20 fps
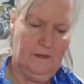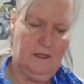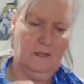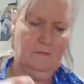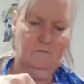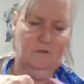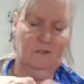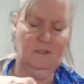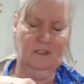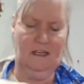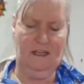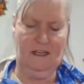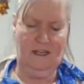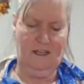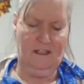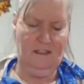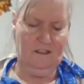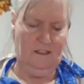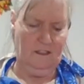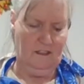And we're going to
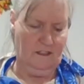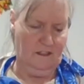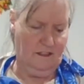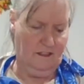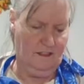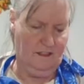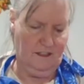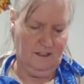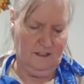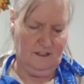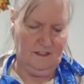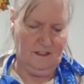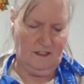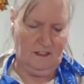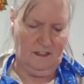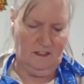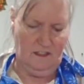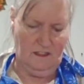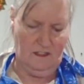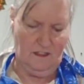add this
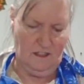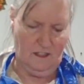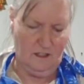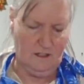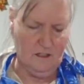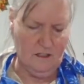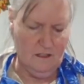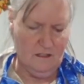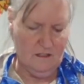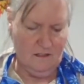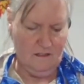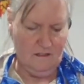in there.